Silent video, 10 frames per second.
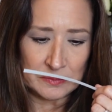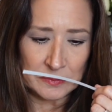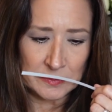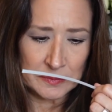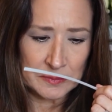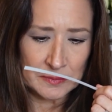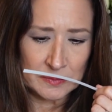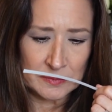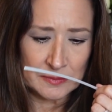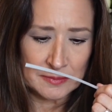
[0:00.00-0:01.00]

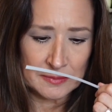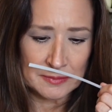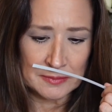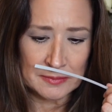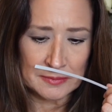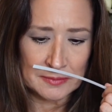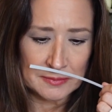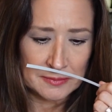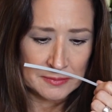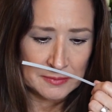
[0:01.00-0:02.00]

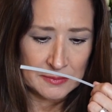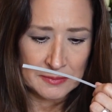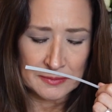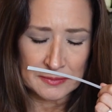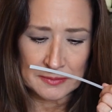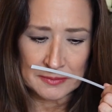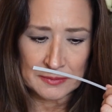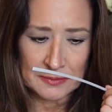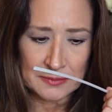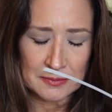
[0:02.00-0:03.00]

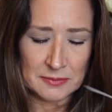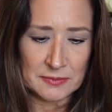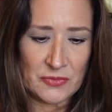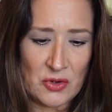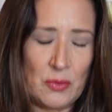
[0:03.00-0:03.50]
(no one is talking)